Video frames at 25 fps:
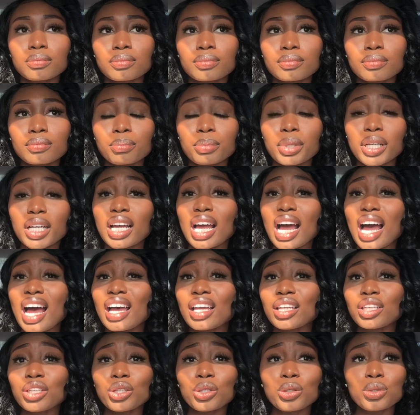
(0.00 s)
but
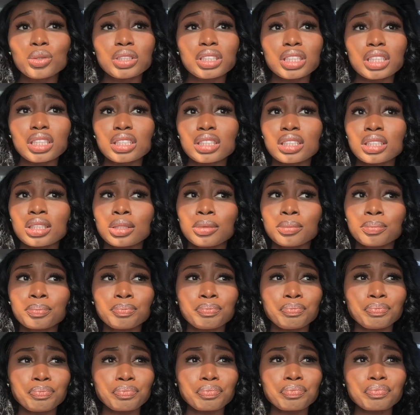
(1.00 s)
God uses
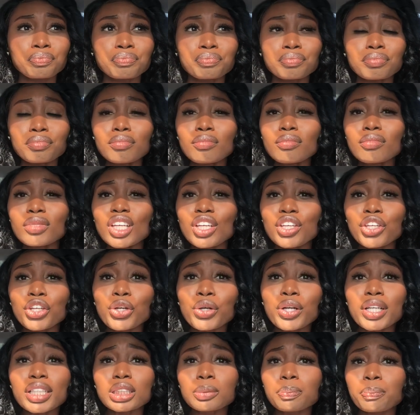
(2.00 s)
your
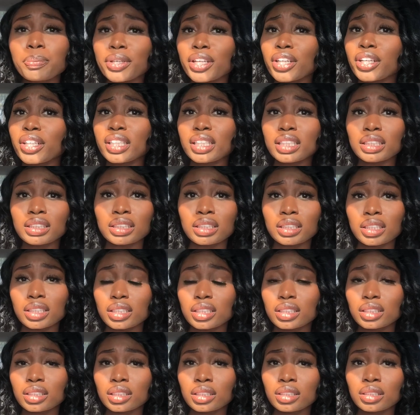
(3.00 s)

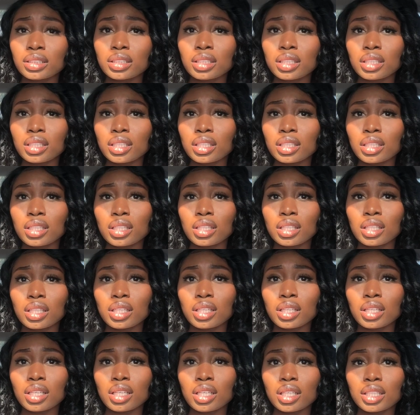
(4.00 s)
experiences
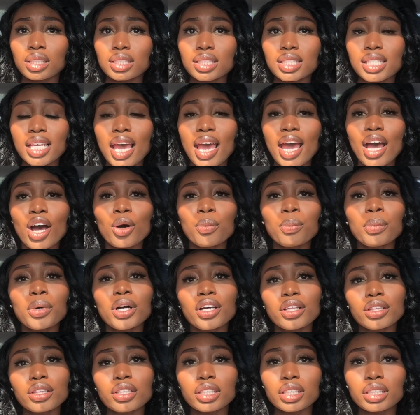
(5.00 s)
to help
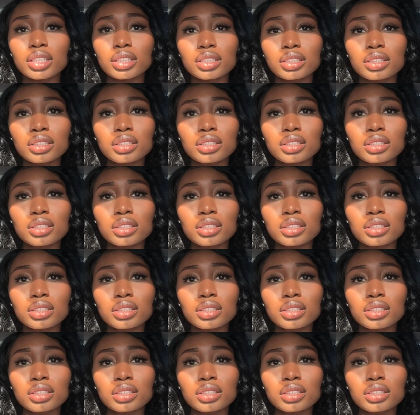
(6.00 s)
others,